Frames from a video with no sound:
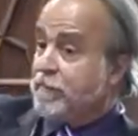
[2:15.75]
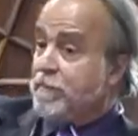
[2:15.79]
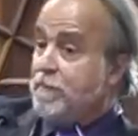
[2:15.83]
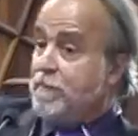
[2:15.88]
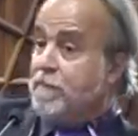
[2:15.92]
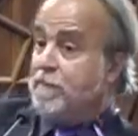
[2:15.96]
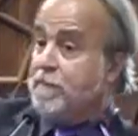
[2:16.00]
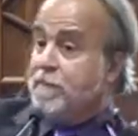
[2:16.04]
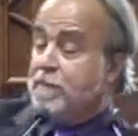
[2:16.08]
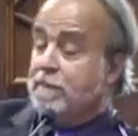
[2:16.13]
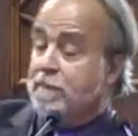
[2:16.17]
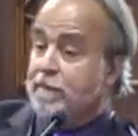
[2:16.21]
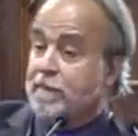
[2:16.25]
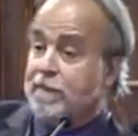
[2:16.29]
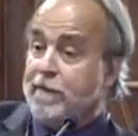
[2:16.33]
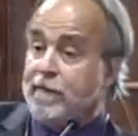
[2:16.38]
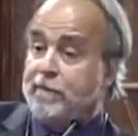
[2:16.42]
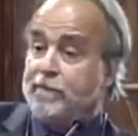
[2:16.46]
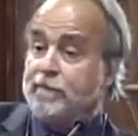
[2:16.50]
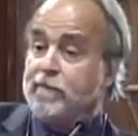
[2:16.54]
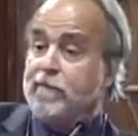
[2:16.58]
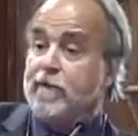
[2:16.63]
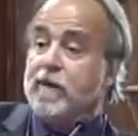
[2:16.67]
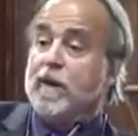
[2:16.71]
And
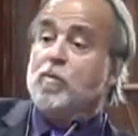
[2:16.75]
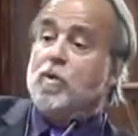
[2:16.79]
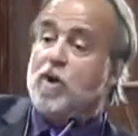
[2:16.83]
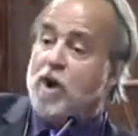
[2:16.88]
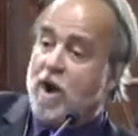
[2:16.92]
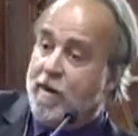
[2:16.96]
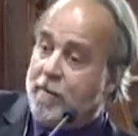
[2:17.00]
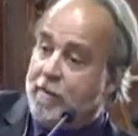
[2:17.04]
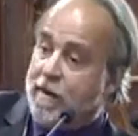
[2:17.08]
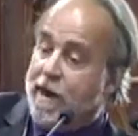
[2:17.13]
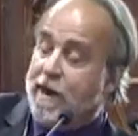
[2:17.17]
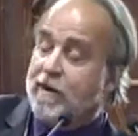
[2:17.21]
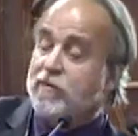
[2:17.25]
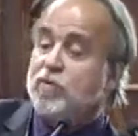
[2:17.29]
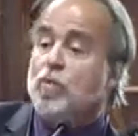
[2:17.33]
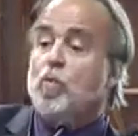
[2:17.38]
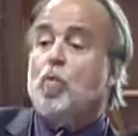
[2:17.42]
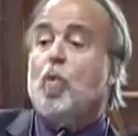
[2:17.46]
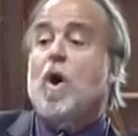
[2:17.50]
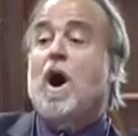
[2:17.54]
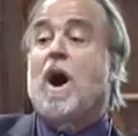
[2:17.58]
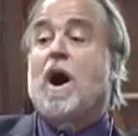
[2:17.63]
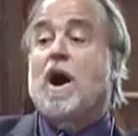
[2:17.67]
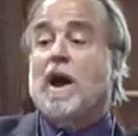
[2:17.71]
we'll come back to
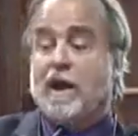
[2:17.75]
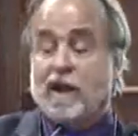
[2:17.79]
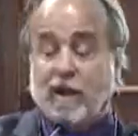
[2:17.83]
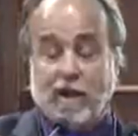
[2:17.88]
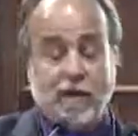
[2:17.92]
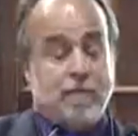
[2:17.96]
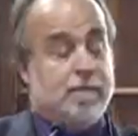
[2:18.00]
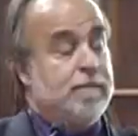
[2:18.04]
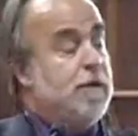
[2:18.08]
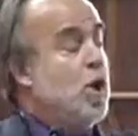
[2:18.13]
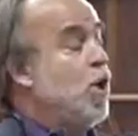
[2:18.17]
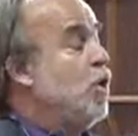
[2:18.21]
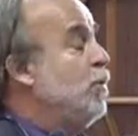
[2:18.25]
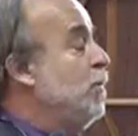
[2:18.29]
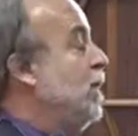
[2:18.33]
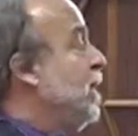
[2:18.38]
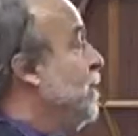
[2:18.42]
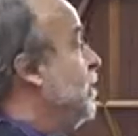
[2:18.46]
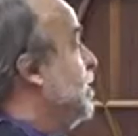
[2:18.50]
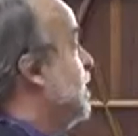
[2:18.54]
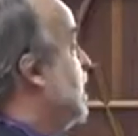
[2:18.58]
why in a moment.